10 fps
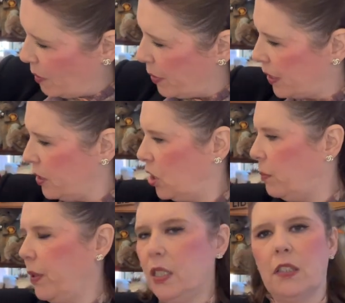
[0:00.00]
But isn't she
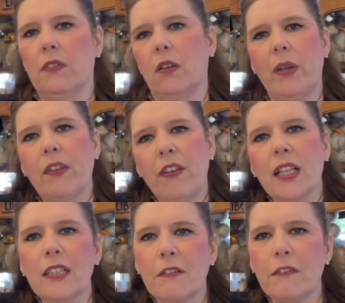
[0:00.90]
beautiful? We
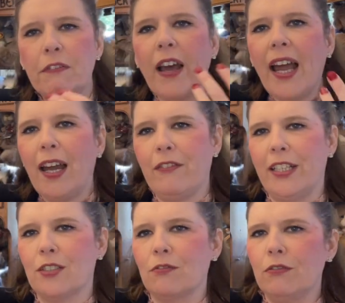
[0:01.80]
feel the
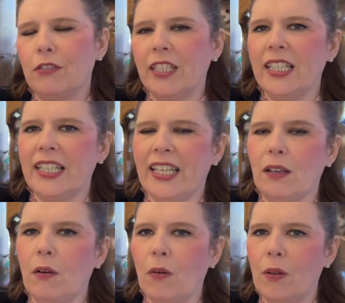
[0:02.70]
fairies
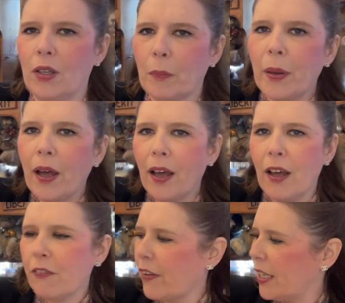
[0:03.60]
really look
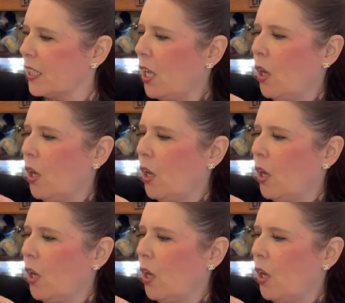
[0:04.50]
perfect